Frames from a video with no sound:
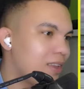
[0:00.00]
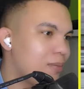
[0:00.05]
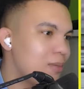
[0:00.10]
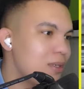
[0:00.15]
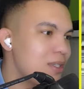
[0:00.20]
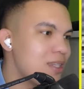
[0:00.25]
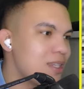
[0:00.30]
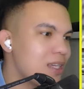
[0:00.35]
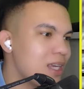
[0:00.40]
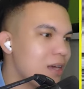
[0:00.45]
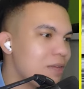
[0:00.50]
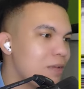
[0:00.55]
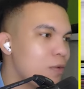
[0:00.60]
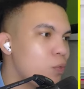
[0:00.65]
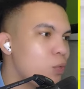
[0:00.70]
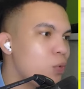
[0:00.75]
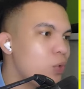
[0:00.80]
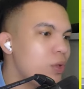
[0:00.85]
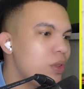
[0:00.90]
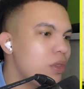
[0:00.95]
Mr.
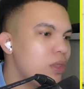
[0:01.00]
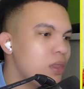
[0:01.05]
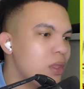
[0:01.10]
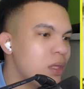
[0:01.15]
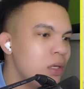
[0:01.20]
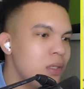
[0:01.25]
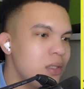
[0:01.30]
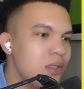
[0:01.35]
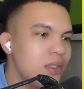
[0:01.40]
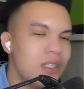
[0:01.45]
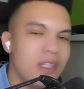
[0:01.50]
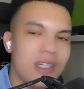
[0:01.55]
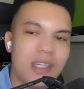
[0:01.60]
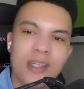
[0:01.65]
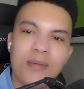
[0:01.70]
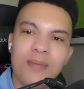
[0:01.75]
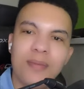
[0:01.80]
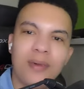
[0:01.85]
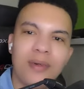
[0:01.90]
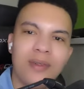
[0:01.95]
Kevin won
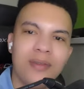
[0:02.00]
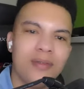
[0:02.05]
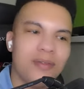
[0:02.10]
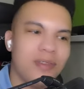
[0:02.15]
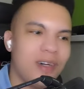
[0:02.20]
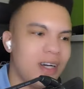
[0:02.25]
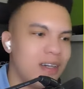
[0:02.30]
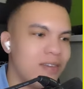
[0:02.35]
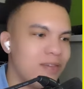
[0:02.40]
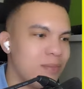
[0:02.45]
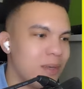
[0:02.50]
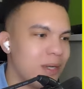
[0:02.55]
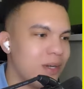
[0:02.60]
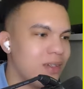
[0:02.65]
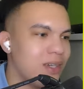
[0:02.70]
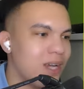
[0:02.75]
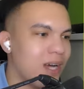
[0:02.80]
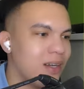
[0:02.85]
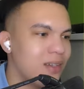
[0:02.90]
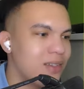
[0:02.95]
$13.5
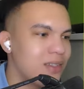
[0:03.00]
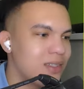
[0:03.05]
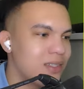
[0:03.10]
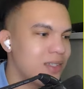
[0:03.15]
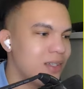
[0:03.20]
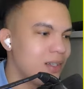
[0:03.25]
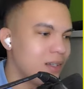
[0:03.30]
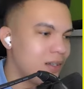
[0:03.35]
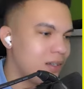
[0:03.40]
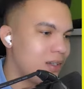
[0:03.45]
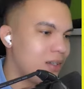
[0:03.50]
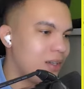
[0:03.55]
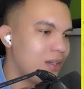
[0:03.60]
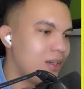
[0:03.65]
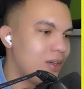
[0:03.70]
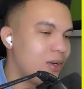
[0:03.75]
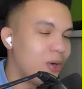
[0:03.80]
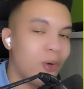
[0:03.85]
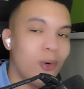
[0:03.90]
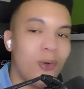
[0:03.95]
million.
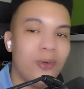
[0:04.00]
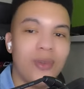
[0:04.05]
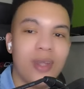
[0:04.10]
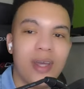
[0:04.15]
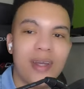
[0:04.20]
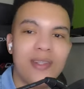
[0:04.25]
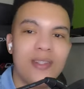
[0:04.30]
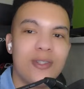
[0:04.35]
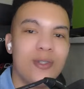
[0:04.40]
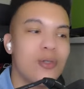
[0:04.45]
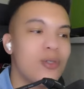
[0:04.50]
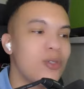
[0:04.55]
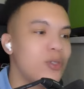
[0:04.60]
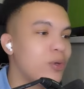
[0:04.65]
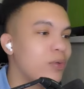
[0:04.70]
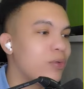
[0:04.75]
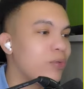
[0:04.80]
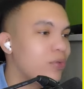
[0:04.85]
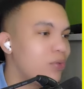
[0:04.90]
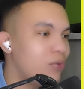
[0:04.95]
All thanks to
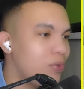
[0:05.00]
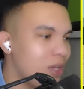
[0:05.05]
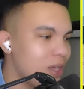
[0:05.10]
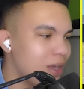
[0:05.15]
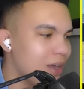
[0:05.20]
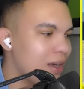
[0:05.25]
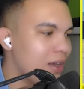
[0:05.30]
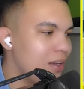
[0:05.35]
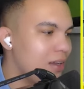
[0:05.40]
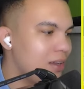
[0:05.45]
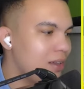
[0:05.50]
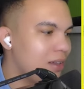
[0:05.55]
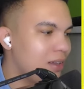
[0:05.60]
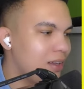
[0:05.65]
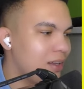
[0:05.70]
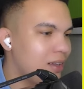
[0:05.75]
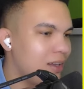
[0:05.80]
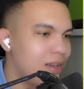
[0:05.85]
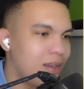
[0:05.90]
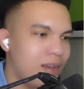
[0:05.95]
Sophia.
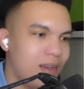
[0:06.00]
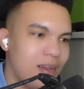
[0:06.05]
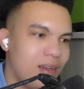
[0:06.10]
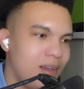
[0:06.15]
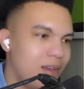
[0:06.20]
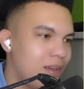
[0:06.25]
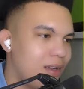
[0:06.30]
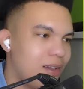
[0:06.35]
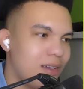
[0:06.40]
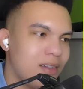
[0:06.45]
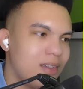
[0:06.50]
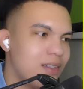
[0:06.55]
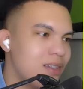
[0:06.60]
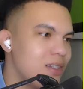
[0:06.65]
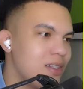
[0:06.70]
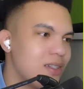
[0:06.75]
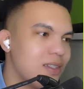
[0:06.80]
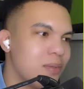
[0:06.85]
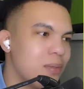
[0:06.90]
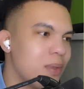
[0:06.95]

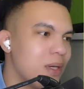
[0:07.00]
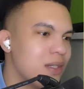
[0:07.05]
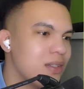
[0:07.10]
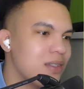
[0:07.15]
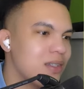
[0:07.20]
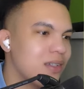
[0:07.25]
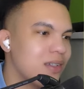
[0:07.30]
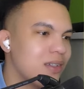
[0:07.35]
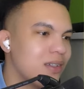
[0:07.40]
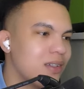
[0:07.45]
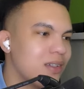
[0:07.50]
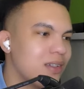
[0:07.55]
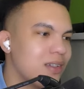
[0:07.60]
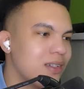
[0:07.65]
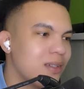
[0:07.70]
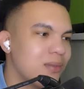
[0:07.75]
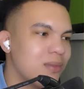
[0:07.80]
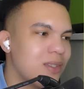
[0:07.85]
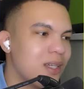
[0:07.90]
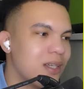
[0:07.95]
She's amazing.
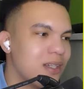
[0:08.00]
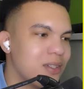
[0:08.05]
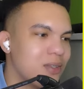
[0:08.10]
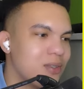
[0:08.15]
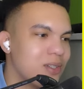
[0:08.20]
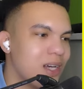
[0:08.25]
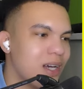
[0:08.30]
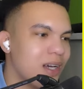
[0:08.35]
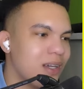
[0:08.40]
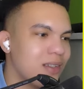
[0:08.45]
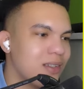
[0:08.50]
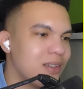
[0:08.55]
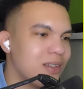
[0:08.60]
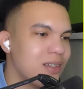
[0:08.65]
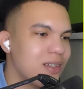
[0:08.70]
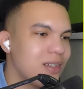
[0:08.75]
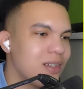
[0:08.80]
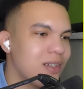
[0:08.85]
I'm telling you guys.